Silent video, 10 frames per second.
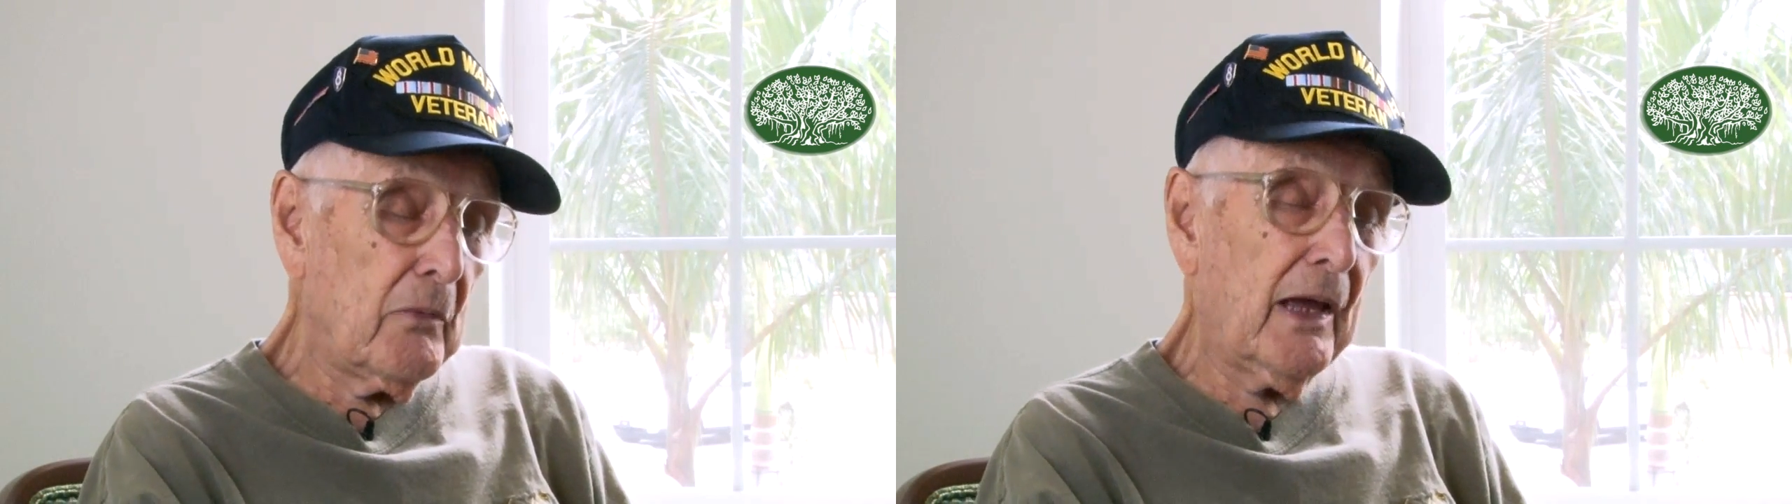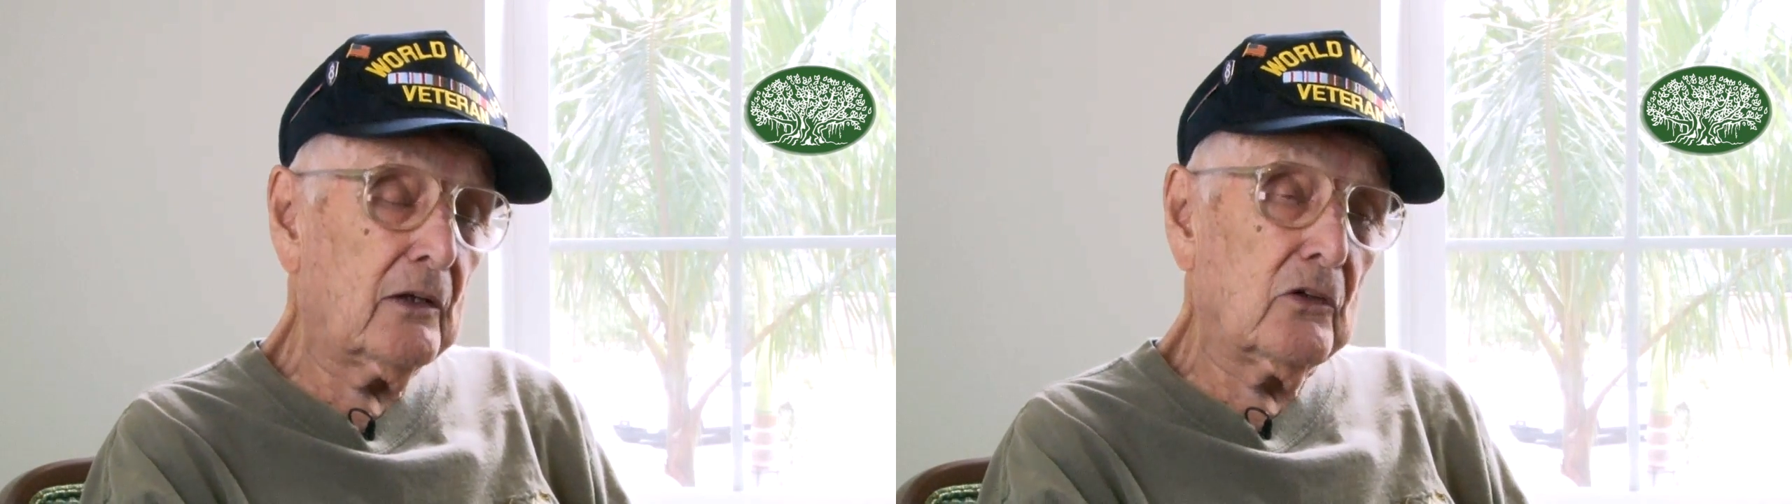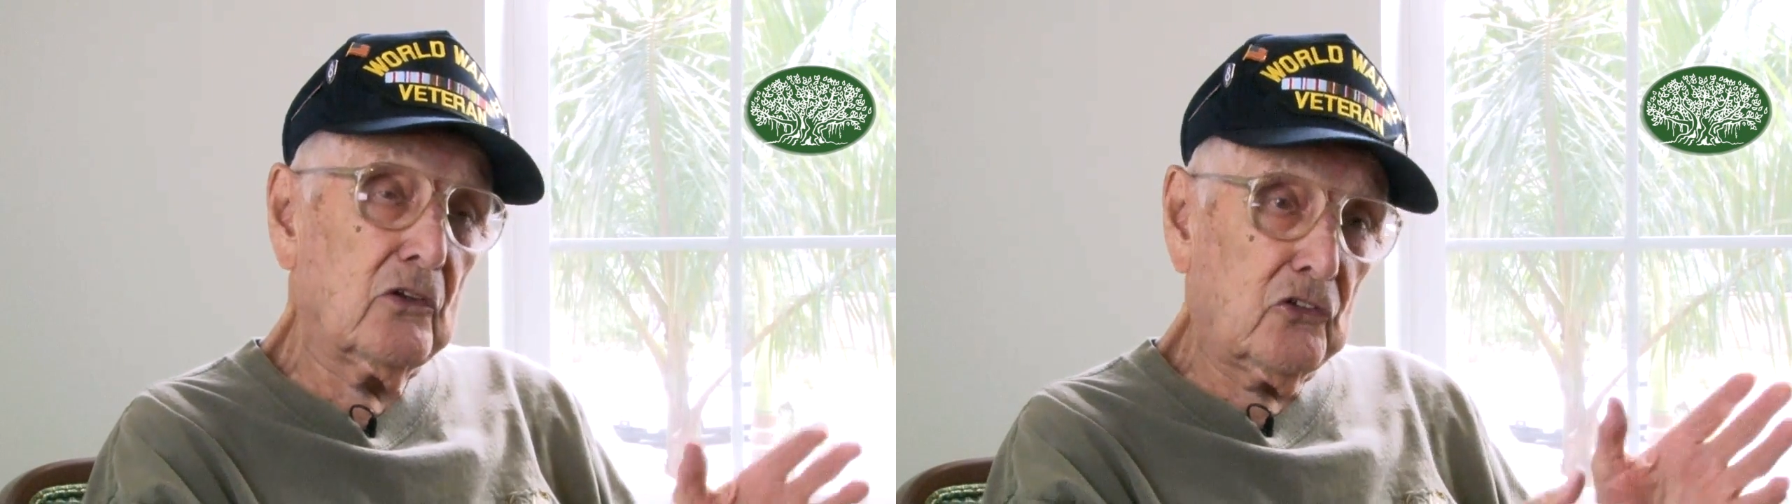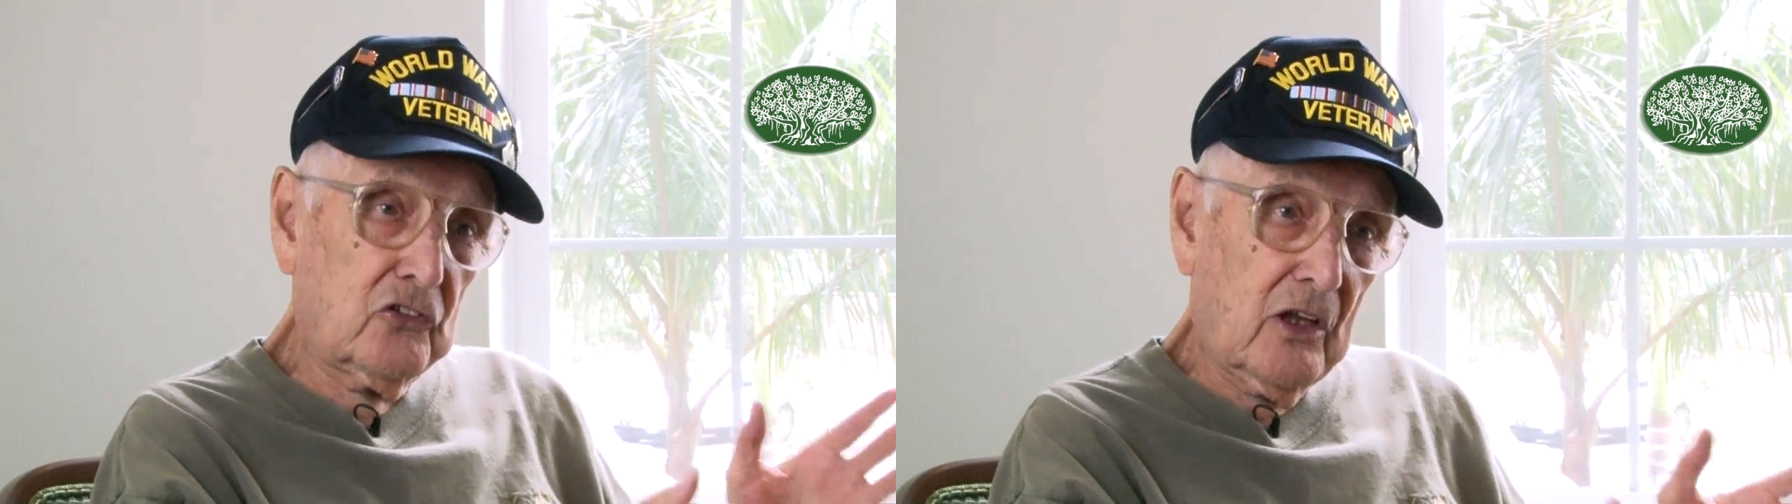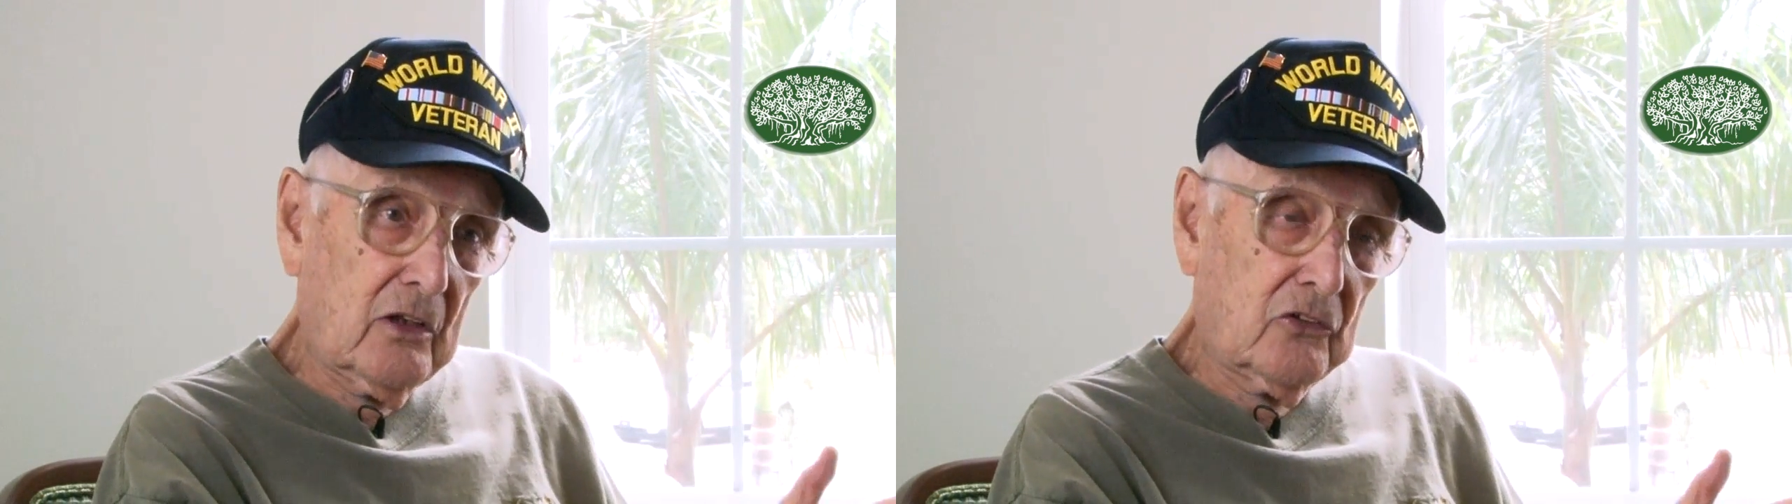back to the
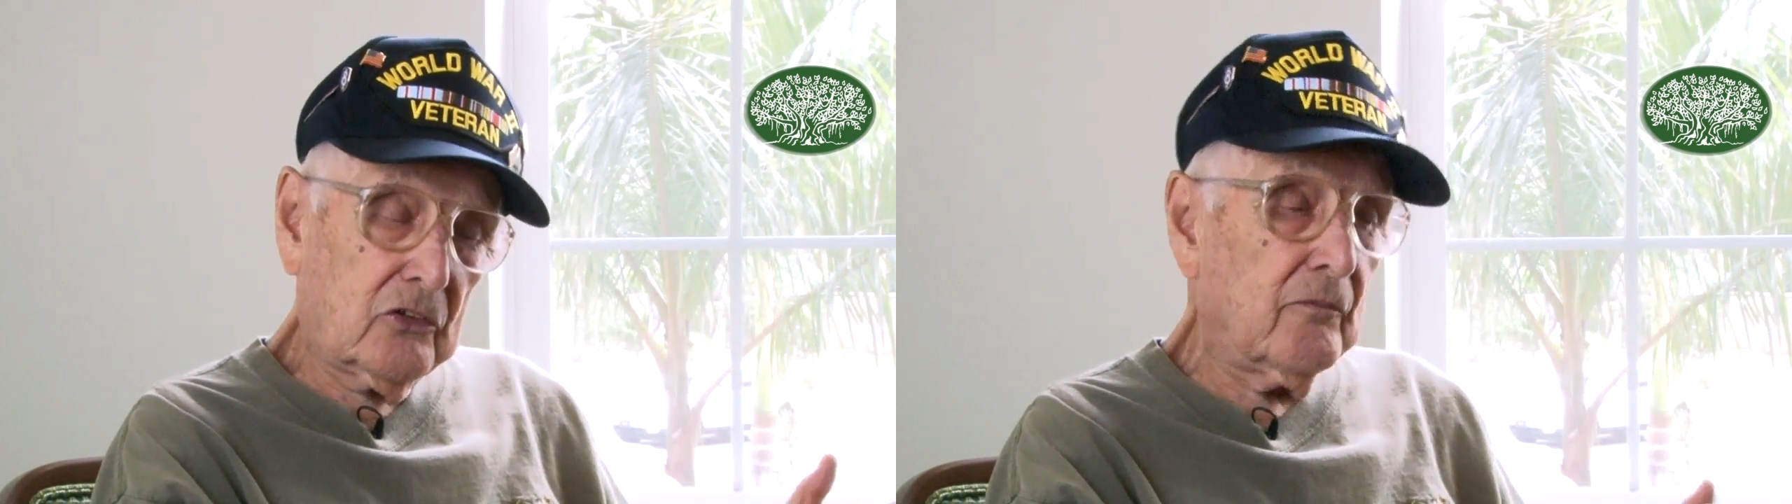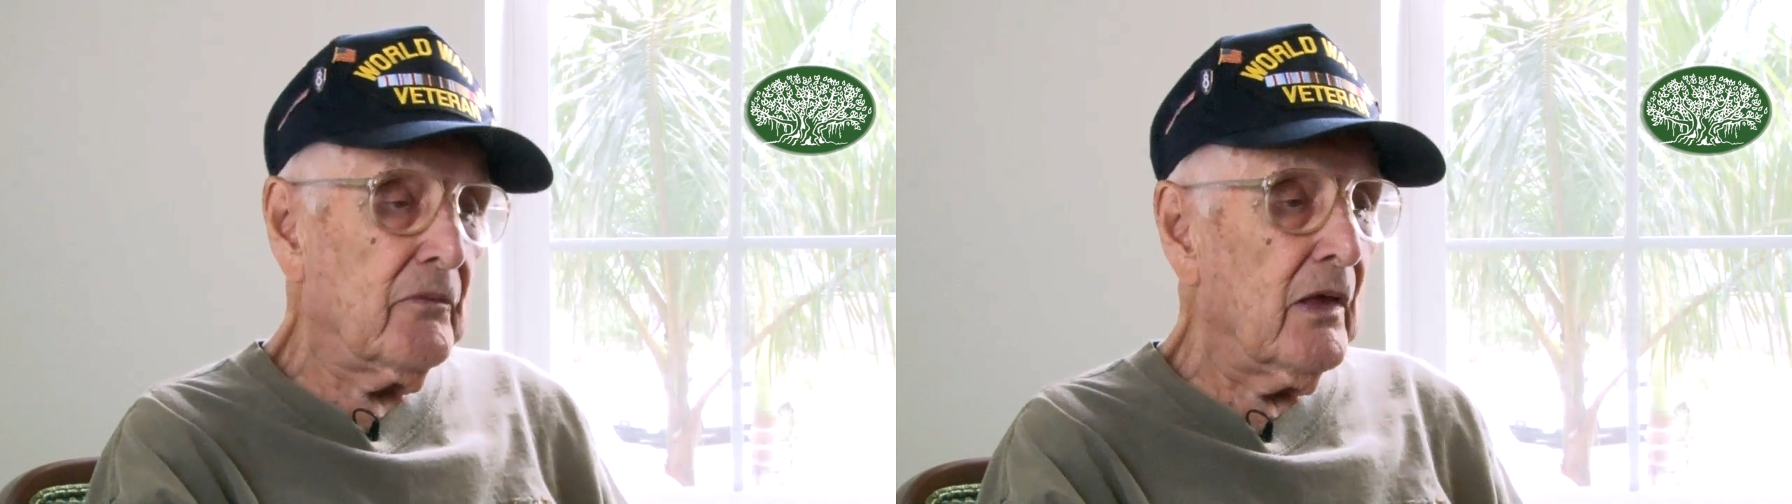States.